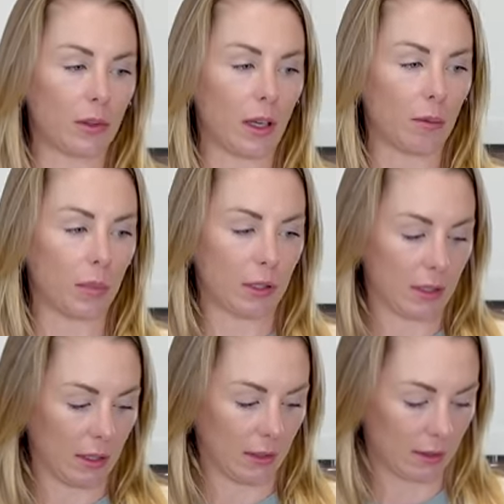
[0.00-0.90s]
that
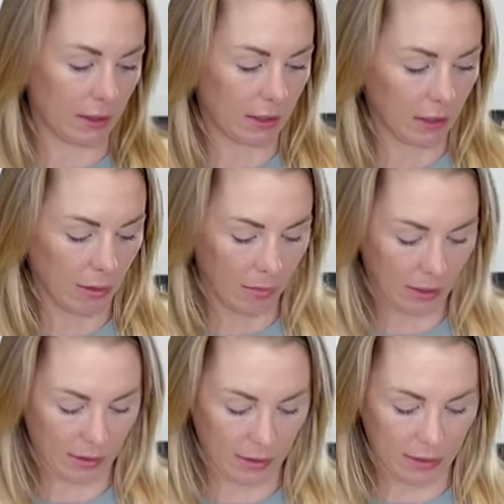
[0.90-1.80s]
puts these lids on
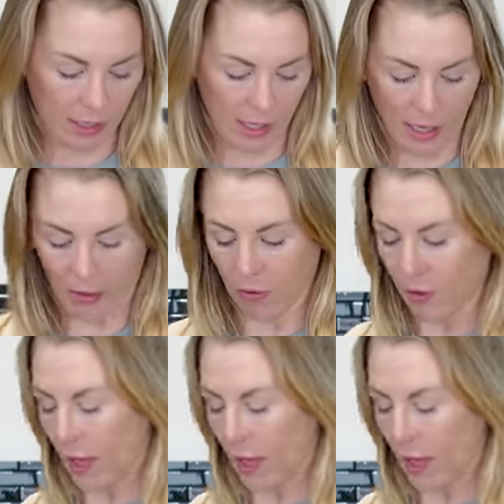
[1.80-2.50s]
because it's never